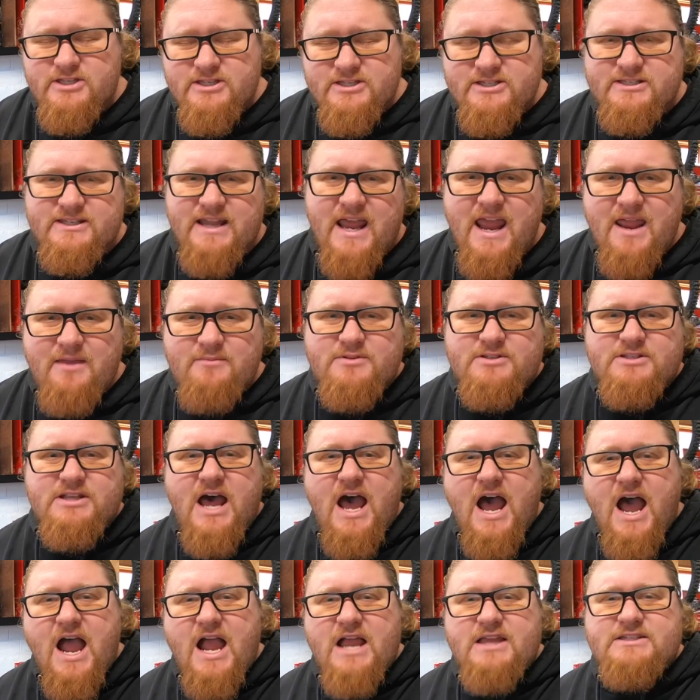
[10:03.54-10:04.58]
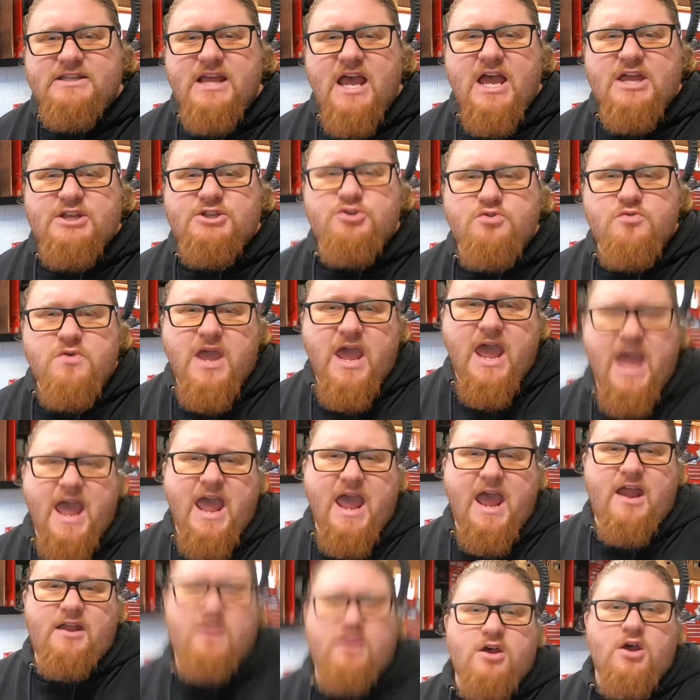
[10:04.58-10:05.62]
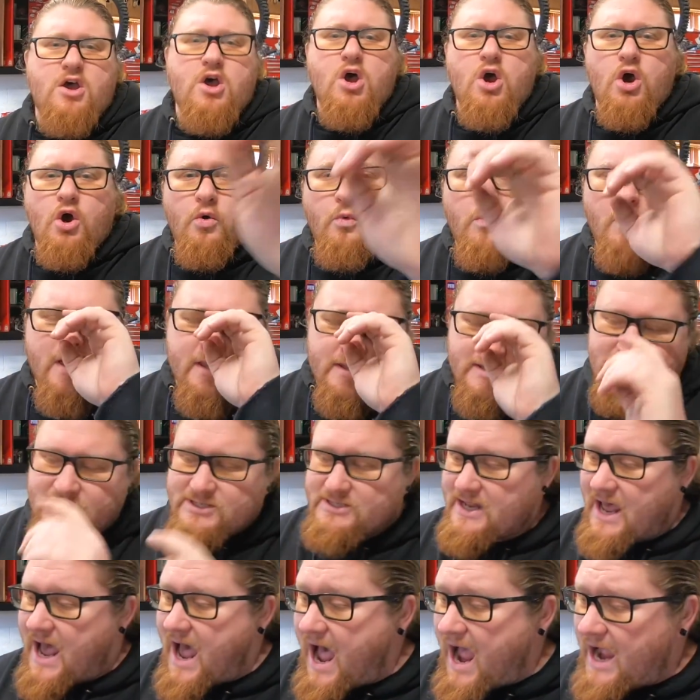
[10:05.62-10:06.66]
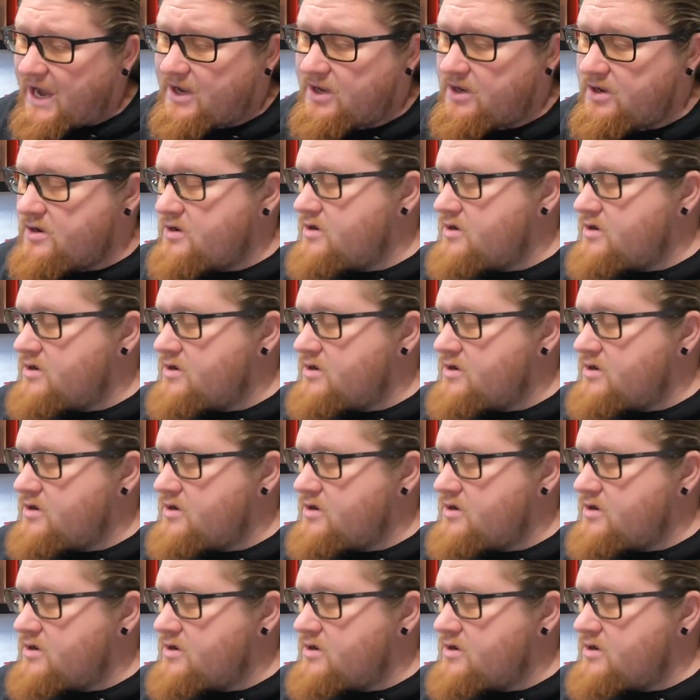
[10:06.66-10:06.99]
same size as you can with stock.